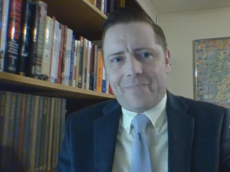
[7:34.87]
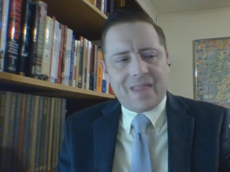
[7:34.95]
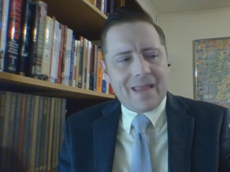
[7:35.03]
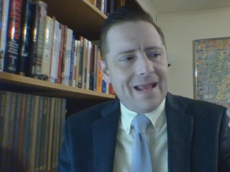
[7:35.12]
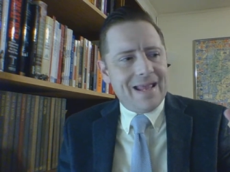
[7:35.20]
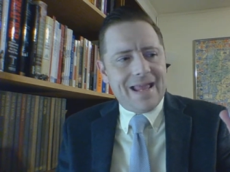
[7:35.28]

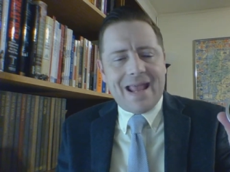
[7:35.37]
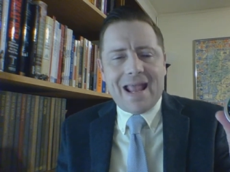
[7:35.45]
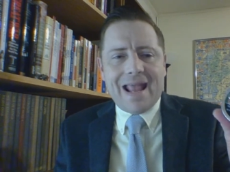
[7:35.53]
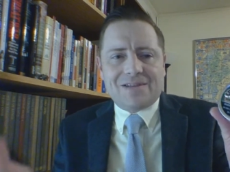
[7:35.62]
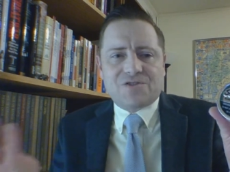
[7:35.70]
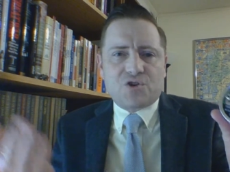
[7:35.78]
it, it,
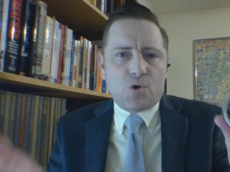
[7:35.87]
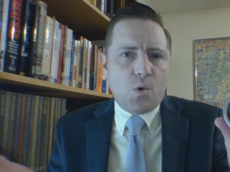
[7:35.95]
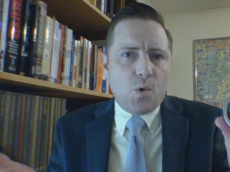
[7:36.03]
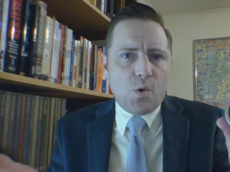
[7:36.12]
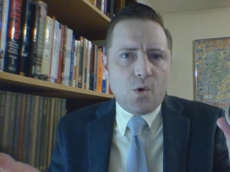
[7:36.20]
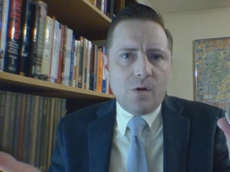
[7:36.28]
it's
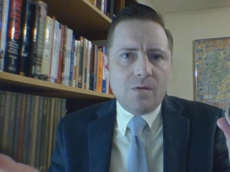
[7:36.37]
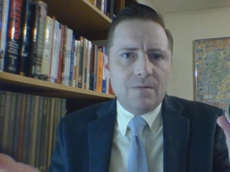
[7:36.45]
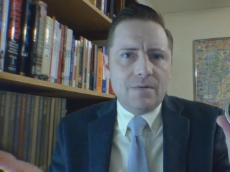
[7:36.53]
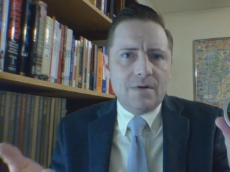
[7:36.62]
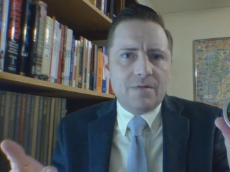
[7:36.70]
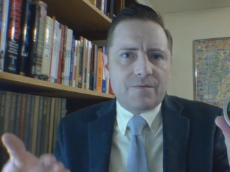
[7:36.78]
cool
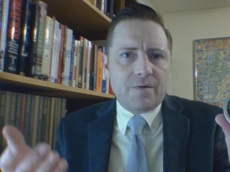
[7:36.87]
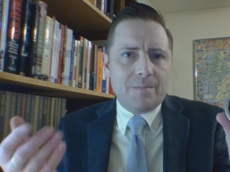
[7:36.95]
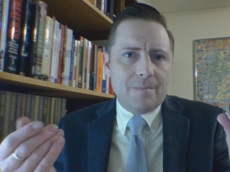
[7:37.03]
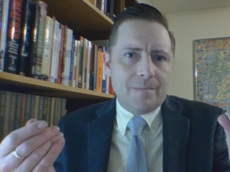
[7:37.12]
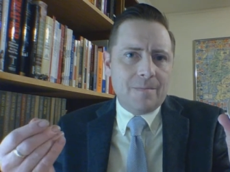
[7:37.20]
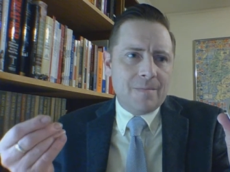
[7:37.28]

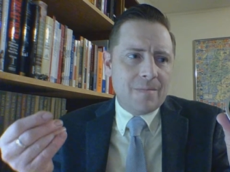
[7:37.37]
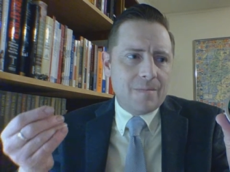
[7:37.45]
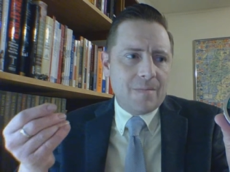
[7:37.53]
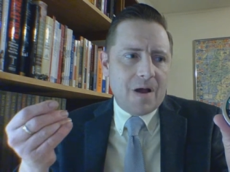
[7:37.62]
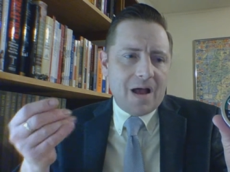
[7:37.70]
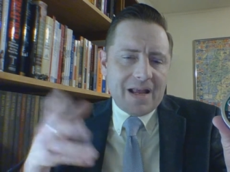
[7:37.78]
from
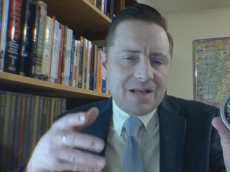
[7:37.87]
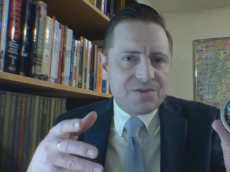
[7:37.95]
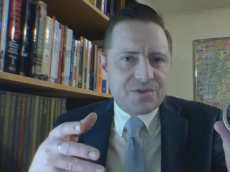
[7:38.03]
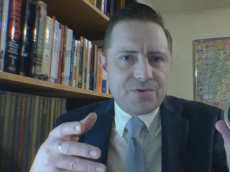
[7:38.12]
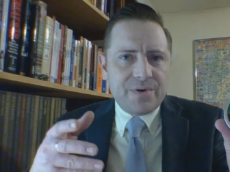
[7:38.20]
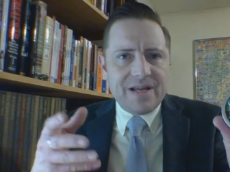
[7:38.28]
a
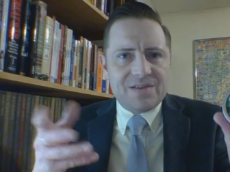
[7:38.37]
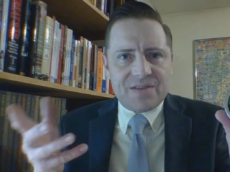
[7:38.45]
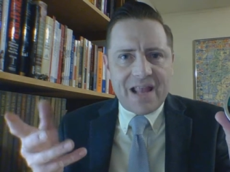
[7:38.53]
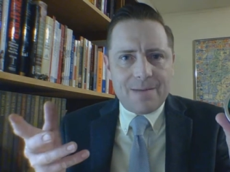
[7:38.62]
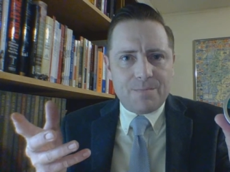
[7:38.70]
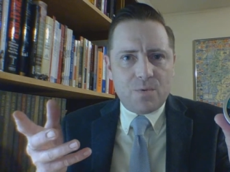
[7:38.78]
history
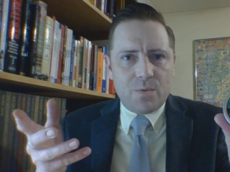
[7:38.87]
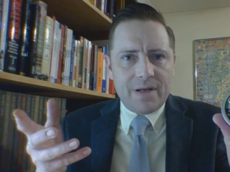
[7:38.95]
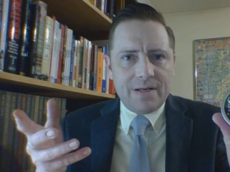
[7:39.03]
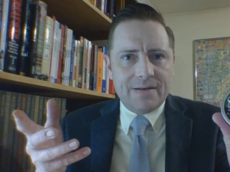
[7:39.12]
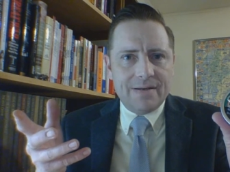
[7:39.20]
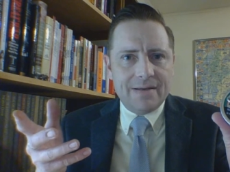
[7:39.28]
standpoint,
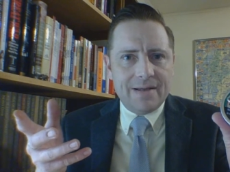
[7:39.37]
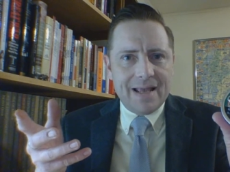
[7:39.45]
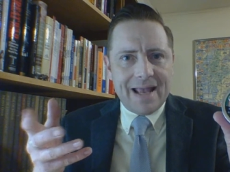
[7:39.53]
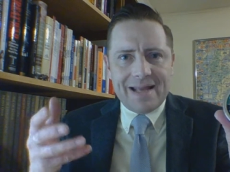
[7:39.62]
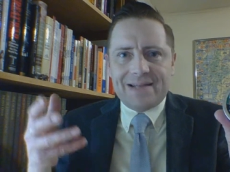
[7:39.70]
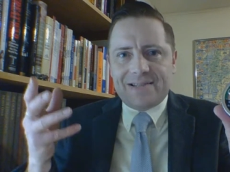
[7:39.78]

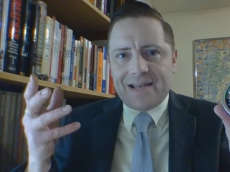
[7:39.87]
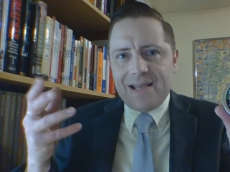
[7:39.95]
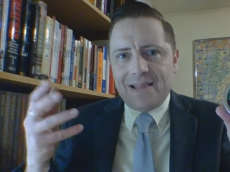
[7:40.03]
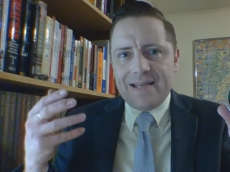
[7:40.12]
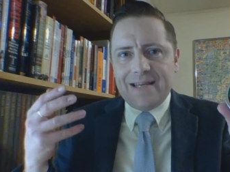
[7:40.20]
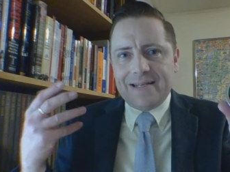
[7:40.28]
and to say
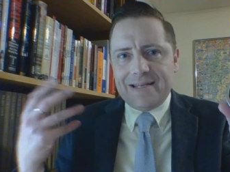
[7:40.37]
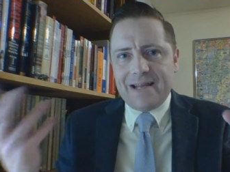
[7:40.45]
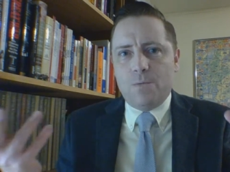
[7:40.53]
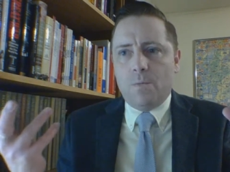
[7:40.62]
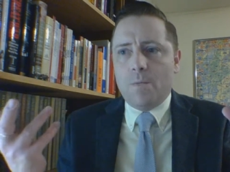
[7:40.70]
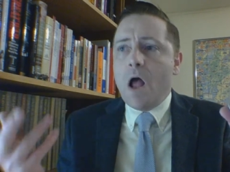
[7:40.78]
that you did,
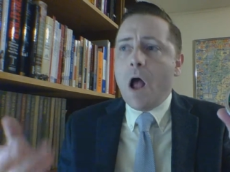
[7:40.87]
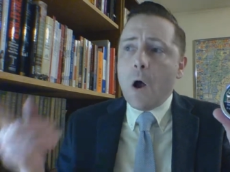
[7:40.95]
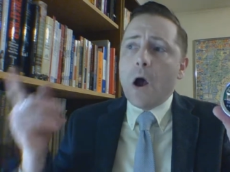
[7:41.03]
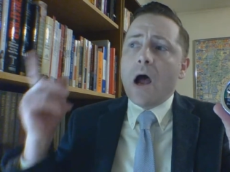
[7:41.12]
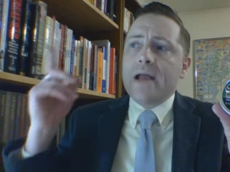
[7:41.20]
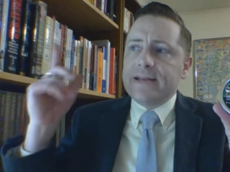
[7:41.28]
oh,
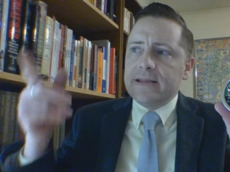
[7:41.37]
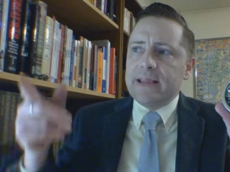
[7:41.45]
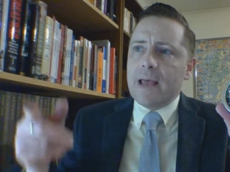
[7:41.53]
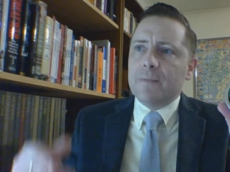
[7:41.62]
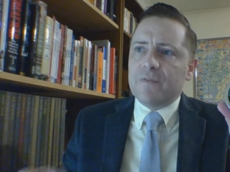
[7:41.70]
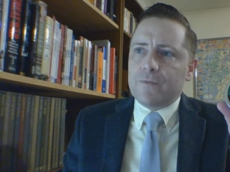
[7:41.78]
I did
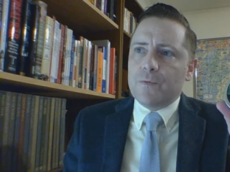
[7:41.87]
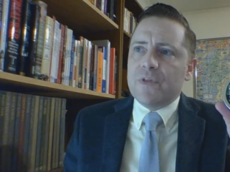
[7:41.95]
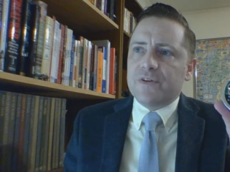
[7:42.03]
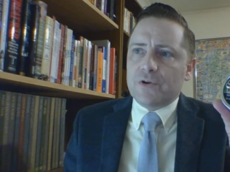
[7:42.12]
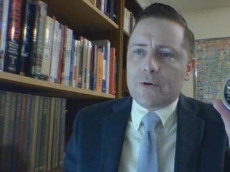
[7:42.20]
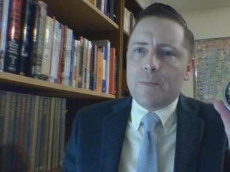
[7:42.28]
them before they
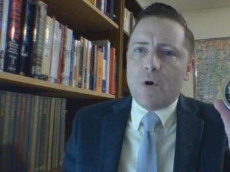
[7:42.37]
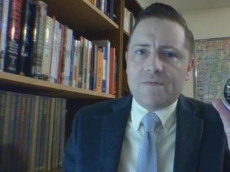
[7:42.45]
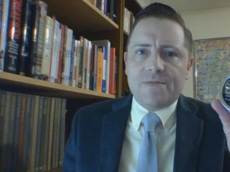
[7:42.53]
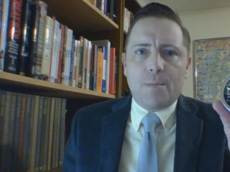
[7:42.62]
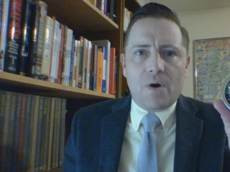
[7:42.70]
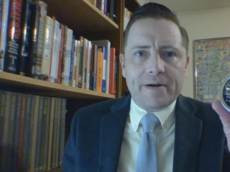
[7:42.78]
took them off
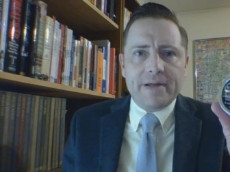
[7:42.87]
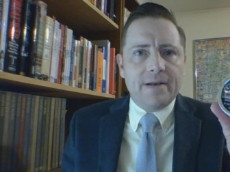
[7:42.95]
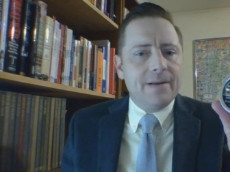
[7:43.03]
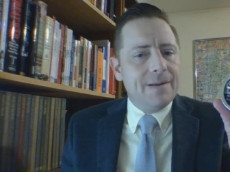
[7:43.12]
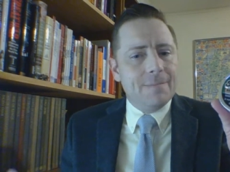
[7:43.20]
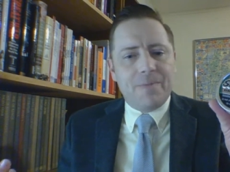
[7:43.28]
the market.
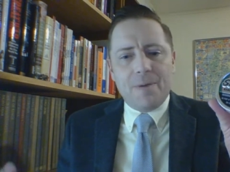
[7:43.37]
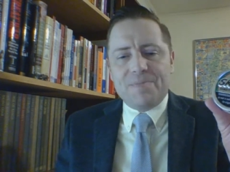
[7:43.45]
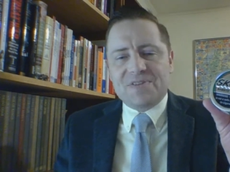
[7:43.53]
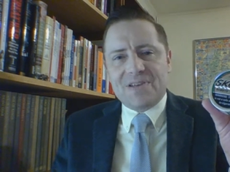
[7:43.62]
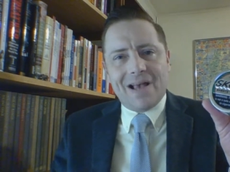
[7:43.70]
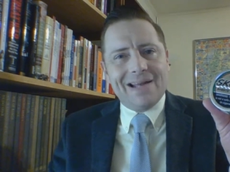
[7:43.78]
But
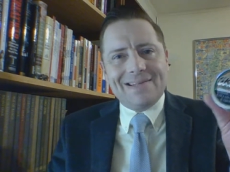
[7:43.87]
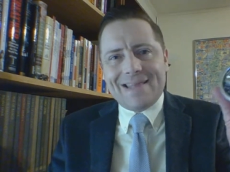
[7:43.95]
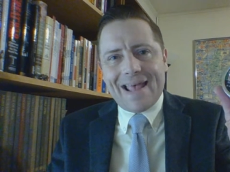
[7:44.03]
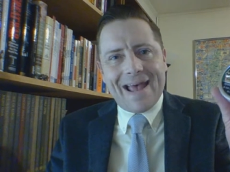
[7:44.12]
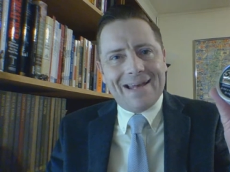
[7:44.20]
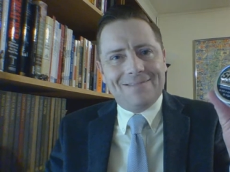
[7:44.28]
besides
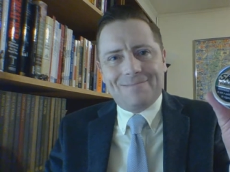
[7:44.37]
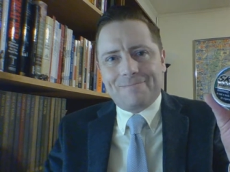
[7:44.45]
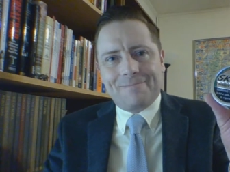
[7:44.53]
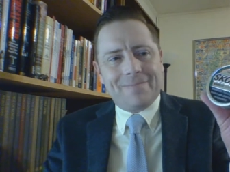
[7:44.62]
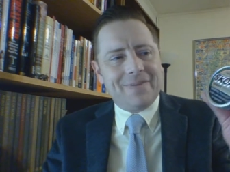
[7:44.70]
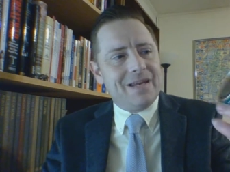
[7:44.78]
that,
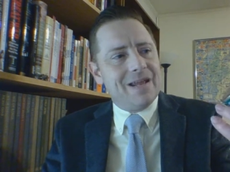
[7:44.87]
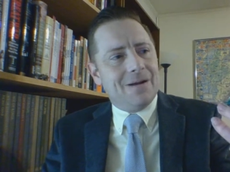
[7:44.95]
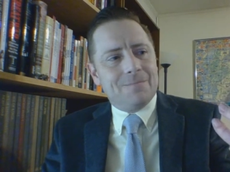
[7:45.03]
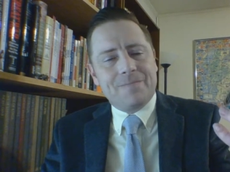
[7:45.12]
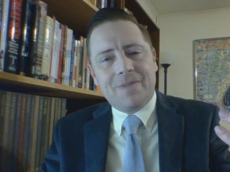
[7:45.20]
you know,